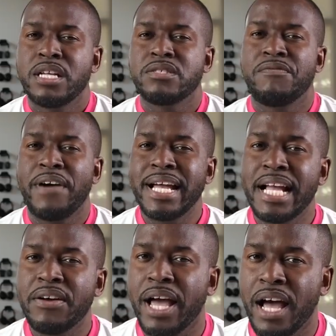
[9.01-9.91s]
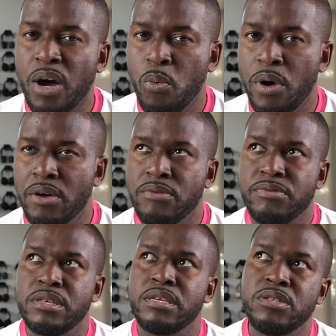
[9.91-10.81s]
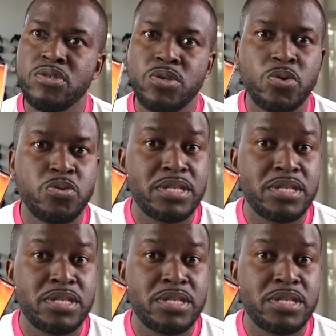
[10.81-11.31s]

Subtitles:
to find out how well the new